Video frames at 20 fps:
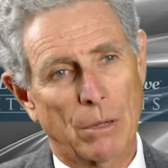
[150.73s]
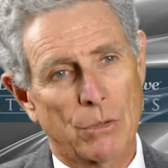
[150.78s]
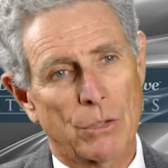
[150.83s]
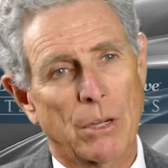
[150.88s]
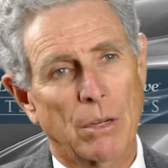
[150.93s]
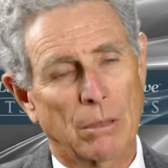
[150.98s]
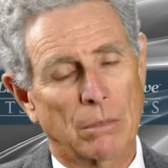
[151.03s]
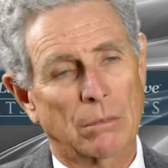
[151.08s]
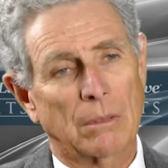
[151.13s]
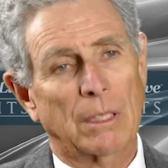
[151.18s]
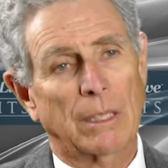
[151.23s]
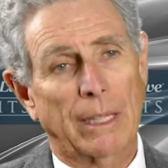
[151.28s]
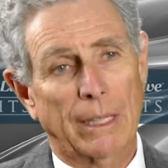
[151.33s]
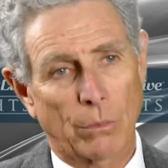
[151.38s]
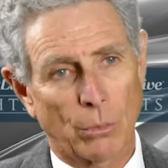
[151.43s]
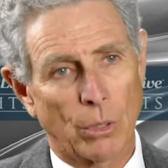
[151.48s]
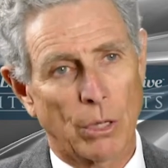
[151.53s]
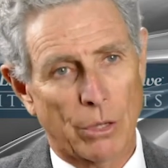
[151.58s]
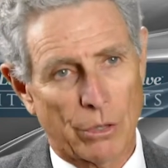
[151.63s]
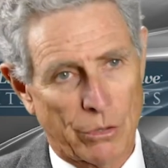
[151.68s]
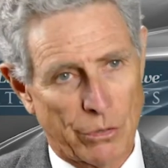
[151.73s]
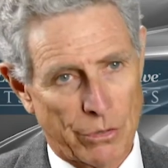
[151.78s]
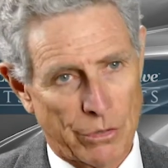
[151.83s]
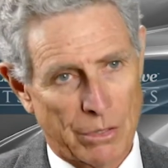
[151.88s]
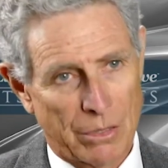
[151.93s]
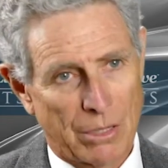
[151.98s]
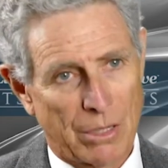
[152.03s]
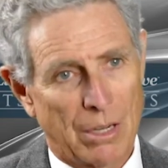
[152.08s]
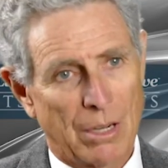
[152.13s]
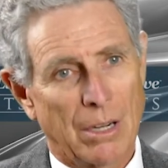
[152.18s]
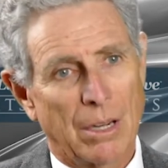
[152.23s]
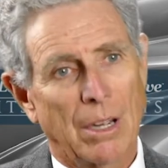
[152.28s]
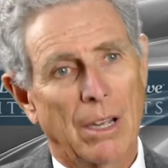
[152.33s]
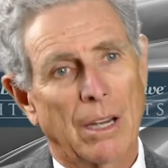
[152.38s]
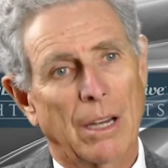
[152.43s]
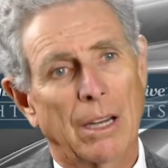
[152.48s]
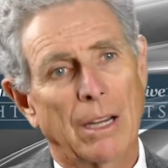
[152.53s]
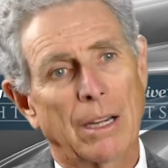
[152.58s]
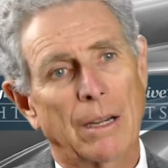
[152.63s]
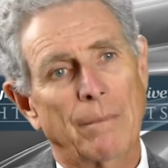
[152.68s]
So it works.
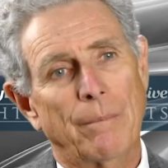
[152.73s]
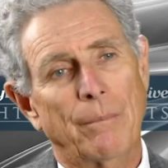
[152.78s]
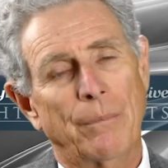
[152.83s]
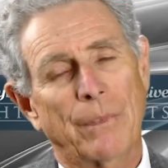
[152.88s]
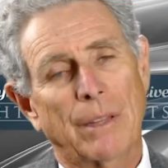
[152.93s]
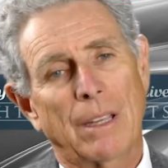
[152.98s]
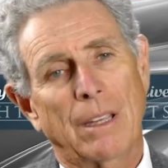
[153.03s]
Um,